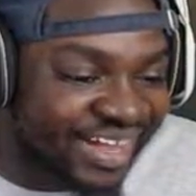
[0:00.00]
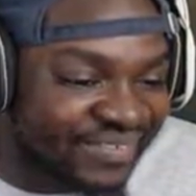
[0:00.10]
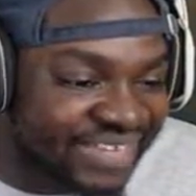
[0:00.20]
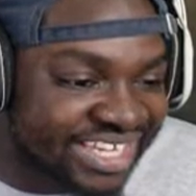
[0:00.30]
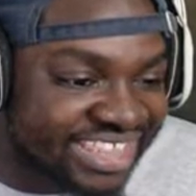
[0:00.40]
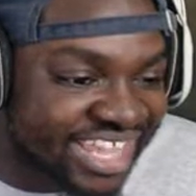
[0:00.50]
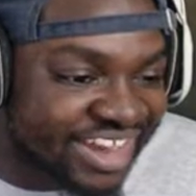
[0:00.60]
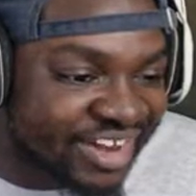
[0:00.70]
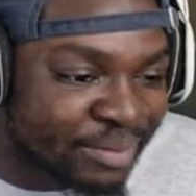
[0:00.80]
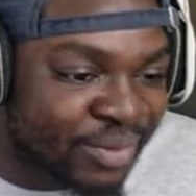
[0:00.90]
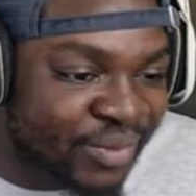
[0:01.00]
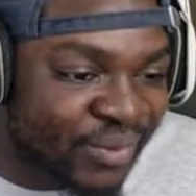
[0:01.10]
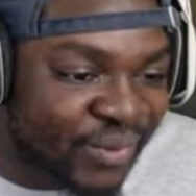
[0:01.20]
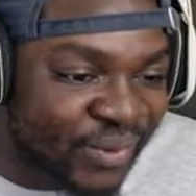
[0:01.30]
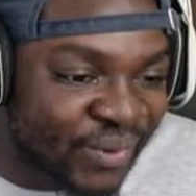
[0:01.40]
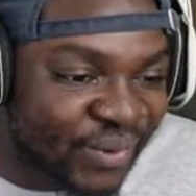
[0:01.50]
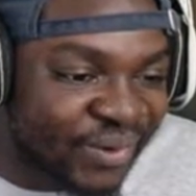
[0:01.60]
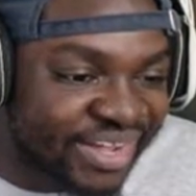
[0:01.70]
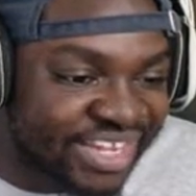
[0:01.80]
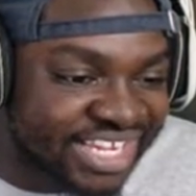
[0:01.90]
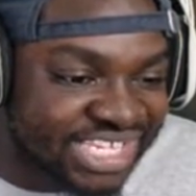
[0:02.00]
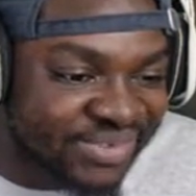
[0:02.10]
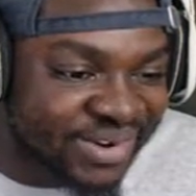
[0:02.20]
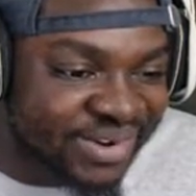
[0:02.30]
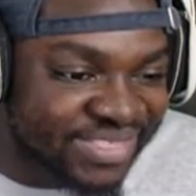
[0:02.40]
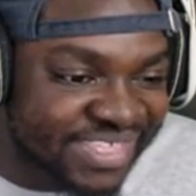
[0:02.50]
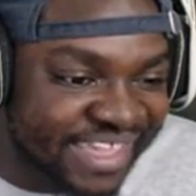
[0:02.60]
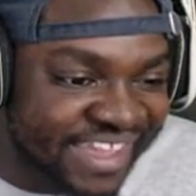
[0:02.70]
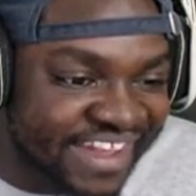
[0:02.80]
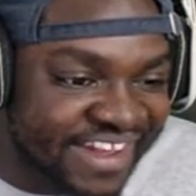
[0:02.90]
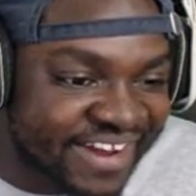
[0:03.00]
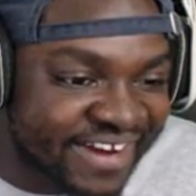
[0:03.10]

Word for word: we there, boys. We're there.